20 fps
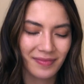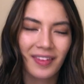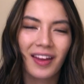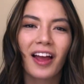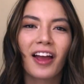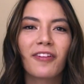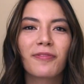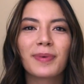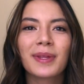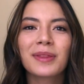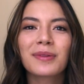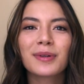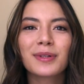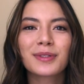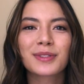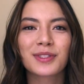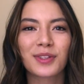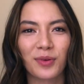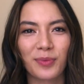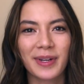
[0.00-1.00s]
I've been through
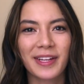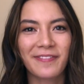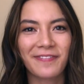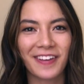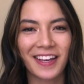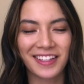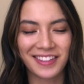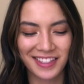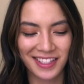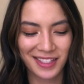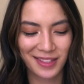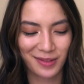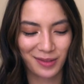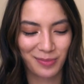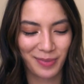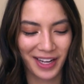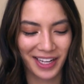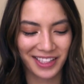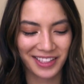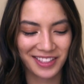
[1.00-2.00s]
so many phases with
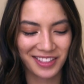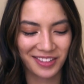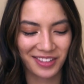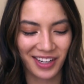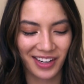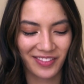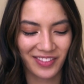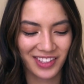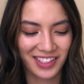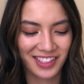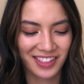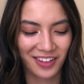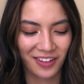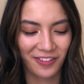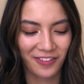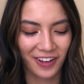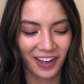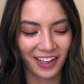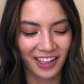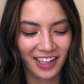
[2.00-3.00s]
my Instagram, it's so
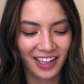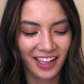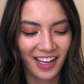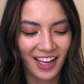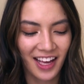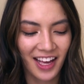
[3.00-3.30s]
funny.